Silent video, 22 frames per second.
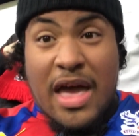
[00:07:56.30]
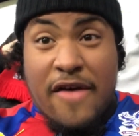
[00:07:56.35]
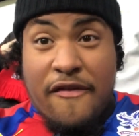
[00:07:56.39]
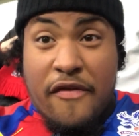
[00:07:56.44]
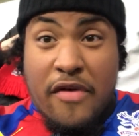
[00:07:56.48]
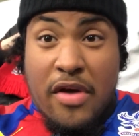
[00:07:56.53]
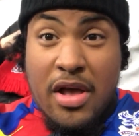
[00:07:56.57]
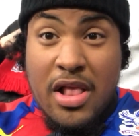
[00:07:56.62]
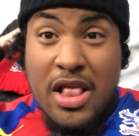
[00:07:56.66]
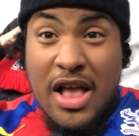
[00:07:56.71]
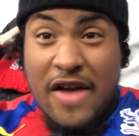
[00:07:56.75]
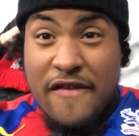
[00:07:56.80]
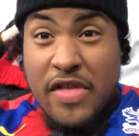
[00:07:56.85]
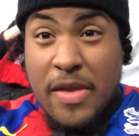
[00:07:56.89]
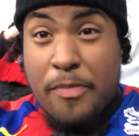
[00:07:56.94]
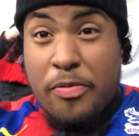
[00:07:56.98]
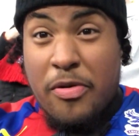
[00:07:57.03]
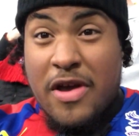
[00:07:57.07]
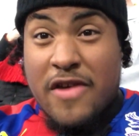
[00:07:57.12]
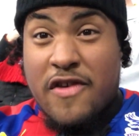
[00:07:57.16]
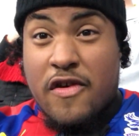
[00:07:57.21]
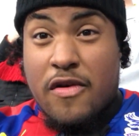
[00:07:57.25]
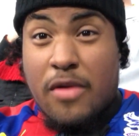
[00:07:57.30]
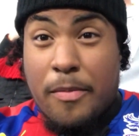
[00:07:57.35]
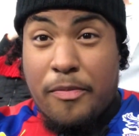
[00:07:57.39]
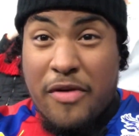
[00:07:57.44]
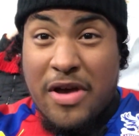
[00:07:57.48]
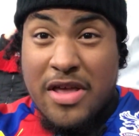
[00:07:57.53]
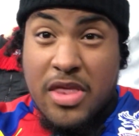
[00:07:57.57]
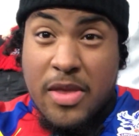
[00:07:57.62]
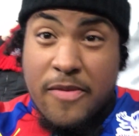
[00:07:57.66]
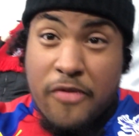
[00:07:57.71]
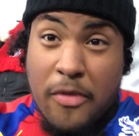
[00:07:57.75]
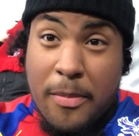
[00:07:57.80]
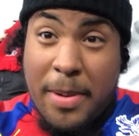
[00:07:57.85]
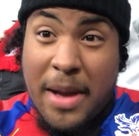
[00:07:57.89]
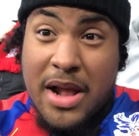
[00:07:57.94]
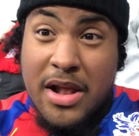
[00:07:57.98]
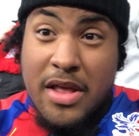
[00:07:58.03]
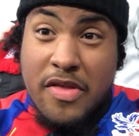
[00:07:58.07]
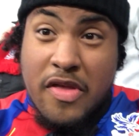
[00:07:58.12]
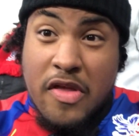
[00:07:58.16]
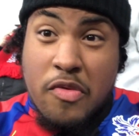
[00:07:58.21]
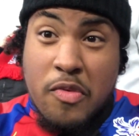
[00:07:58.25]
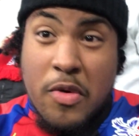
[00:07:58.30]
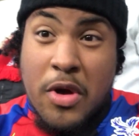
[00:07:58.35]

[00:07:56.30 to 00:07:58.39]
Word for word: effort. Lovely pressure and pressing for Palace as